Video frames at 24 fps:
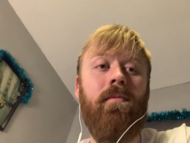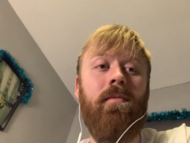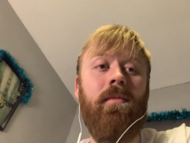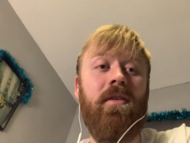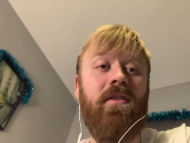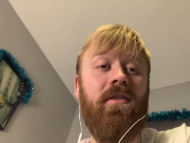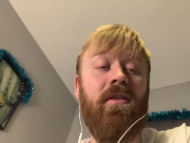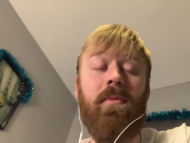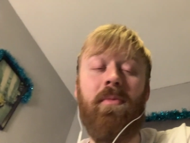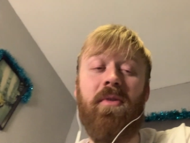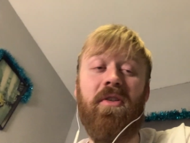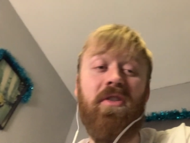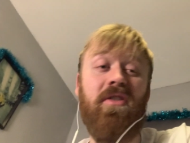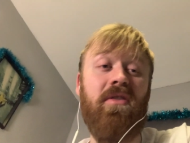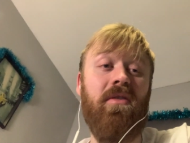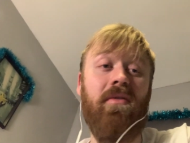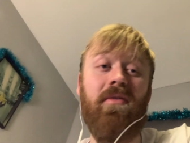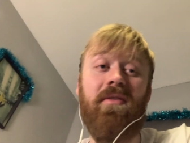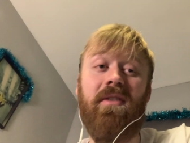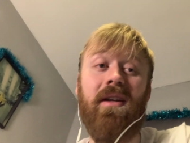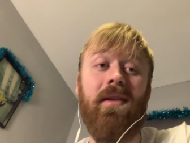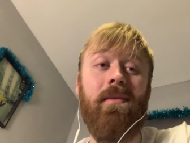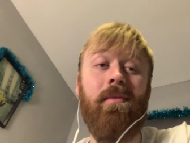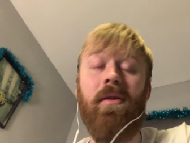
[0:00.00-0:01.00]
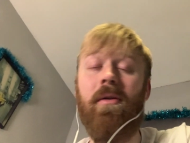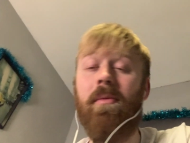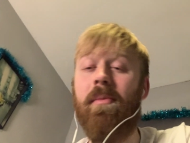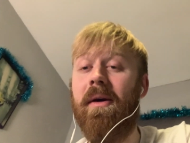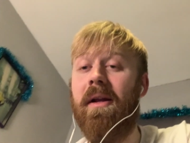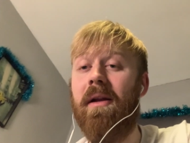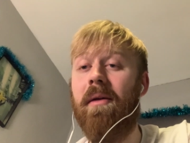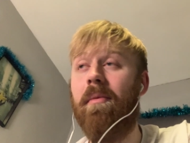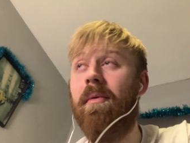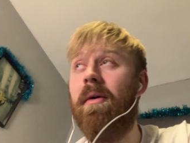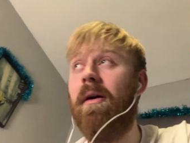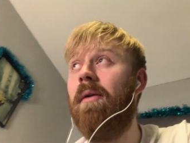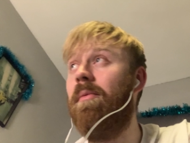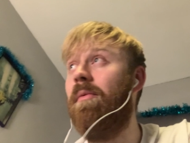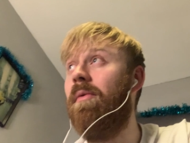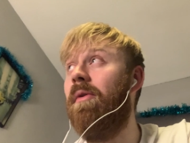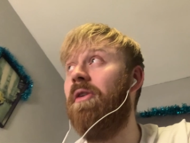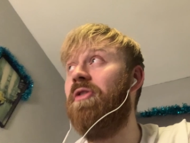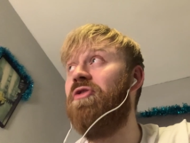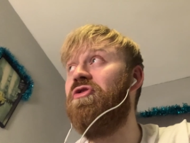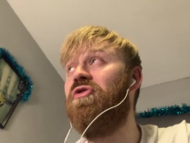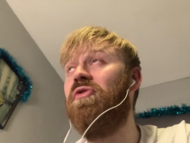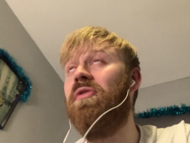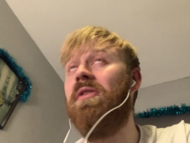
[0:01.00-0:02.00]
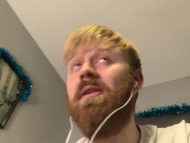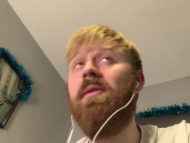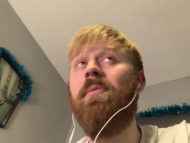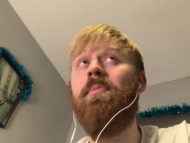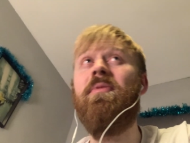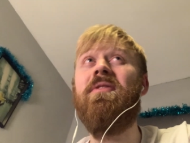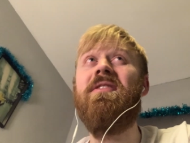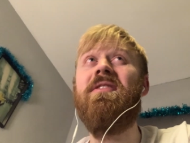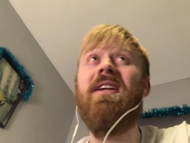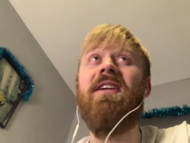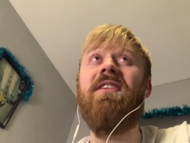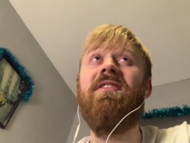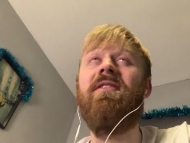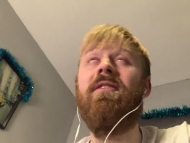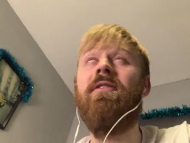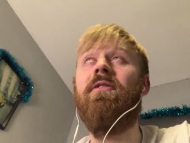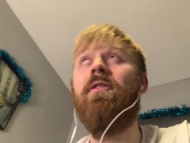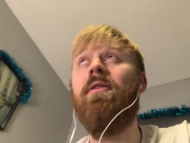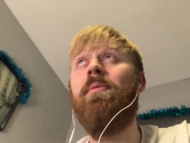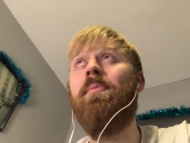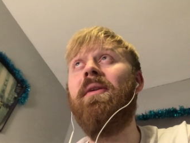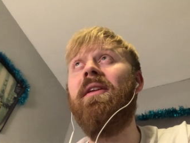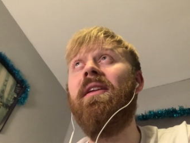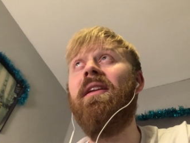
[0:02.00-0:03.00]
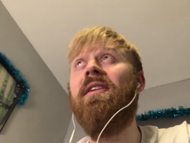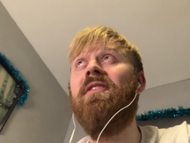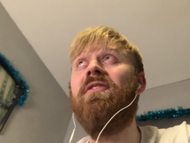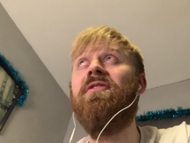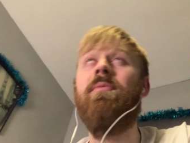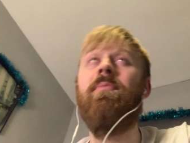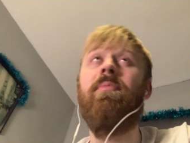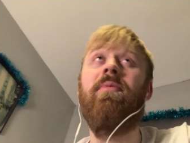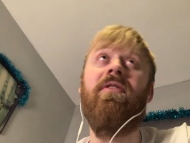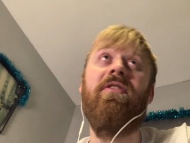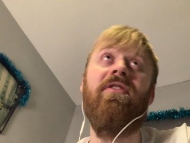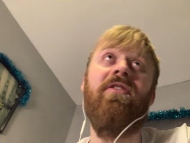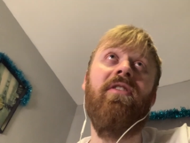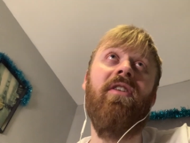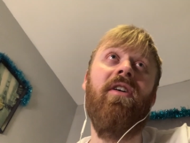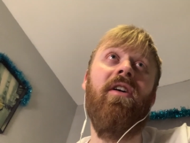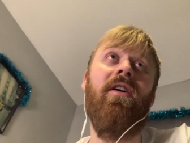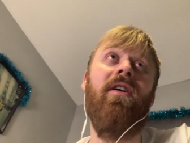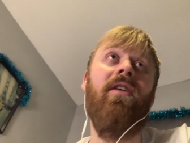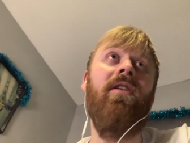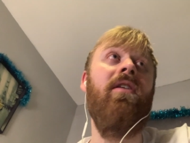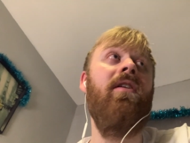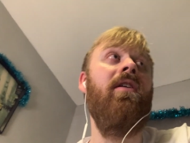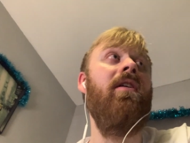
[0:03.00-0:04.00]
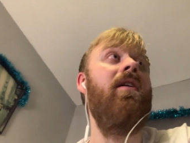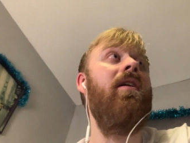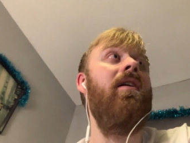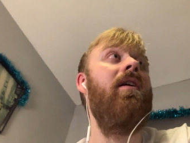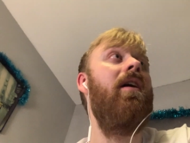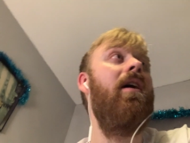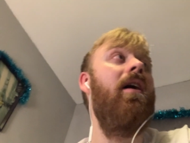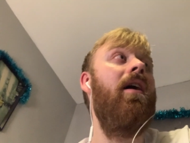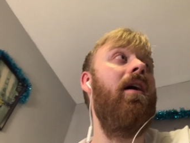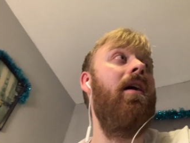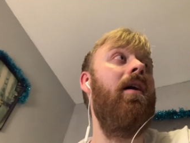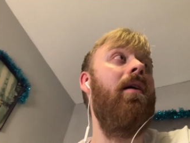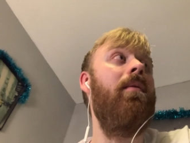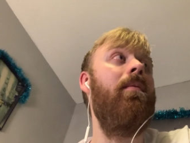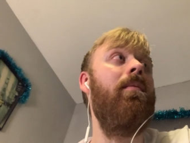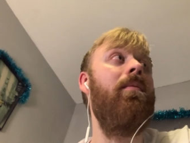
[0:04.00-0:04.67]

it's going to be a tough game no matter what. Rodri potentially could have been injured, but he's not. Um,